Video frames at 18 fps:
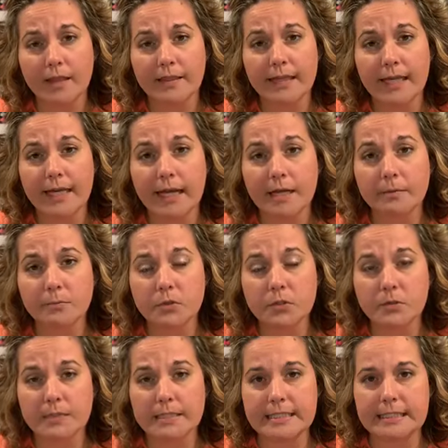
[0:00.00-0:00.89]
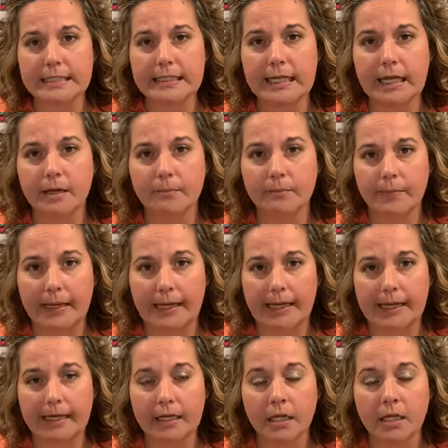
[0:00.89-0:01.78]
that I most recently got
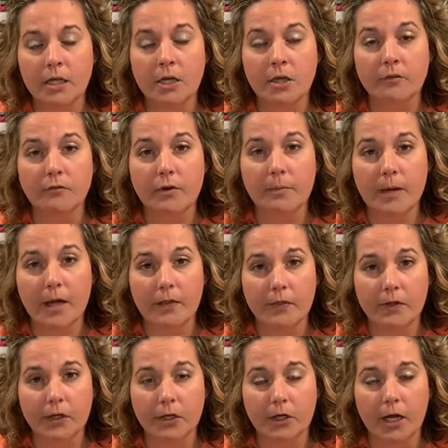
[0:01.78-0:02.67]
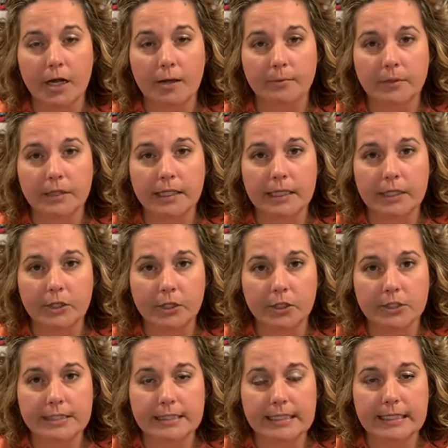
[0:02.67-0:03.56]
back from other um,
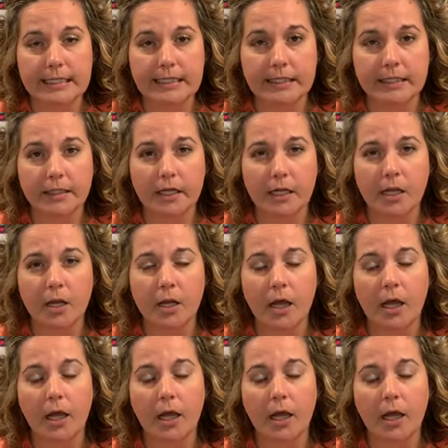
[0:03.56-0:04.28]
leaders in,